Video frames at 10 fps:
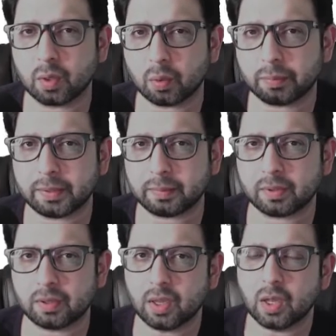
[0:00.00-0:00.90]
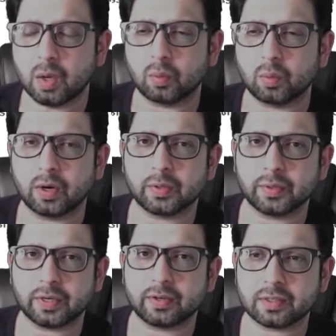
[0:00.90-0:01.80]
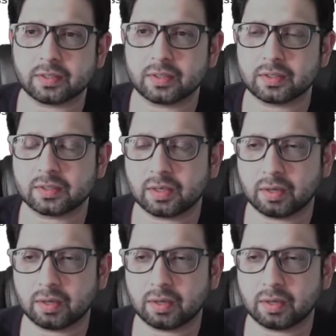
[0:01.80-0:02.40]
own people who are doing research